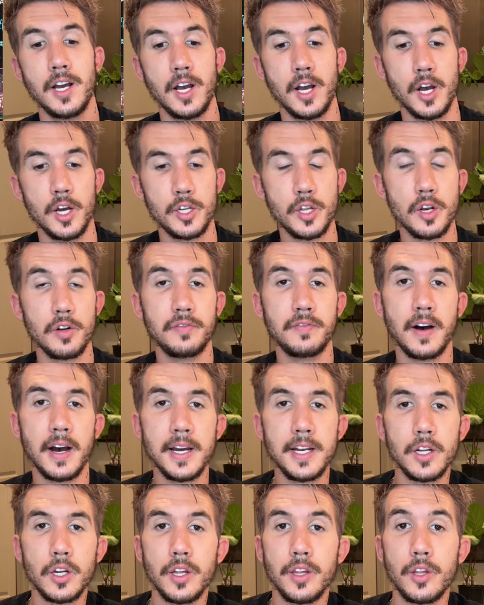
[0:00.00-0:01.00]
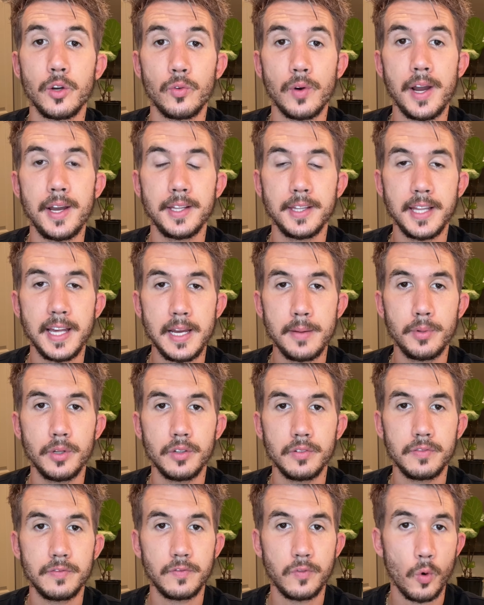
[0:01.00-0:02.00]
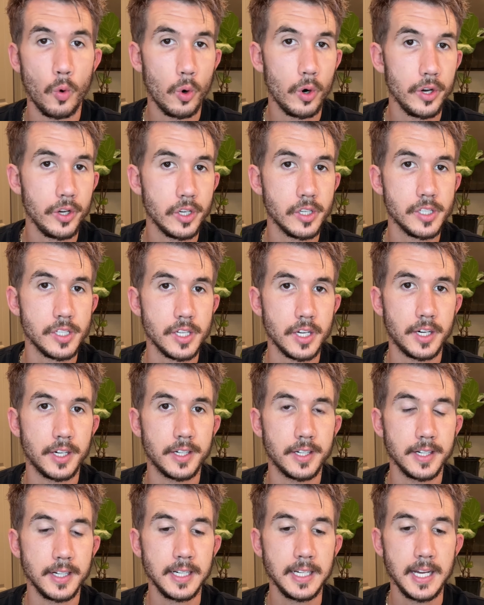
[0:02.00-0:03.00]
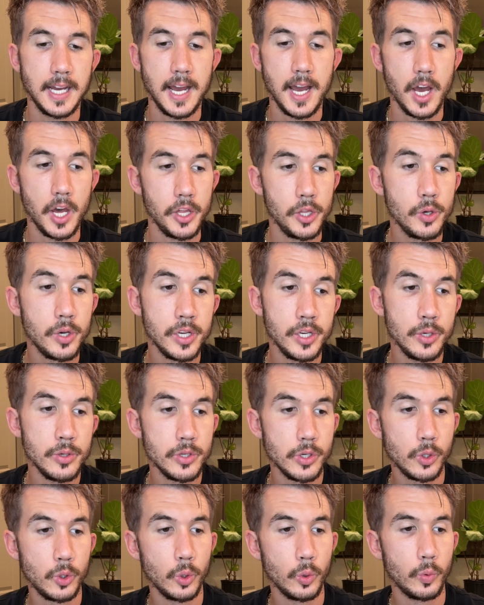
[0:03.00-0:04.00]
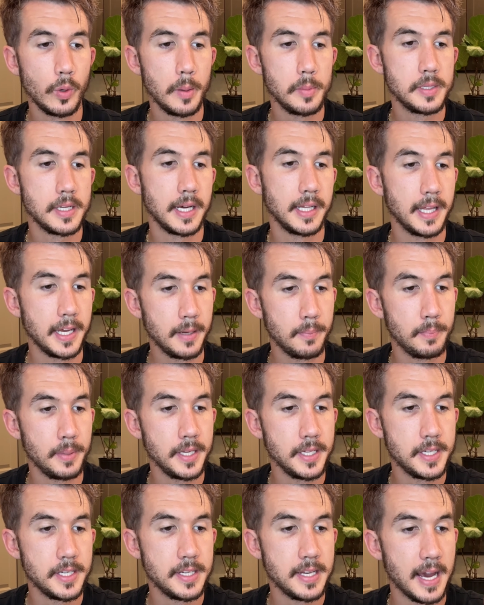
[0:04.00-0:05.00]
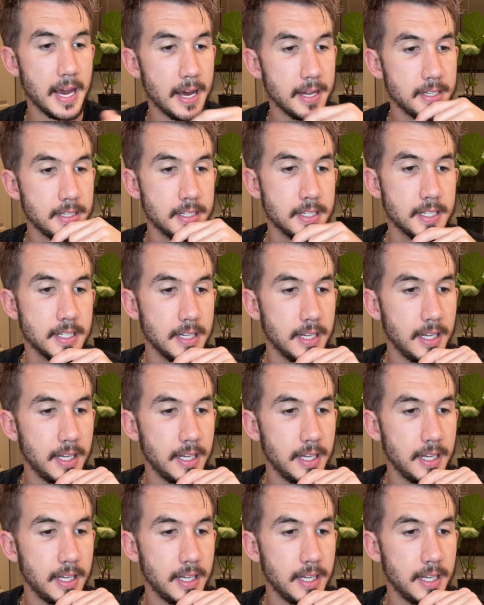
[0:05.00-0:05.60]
So to find the right label for your song, you can use a cool website like BeatStats.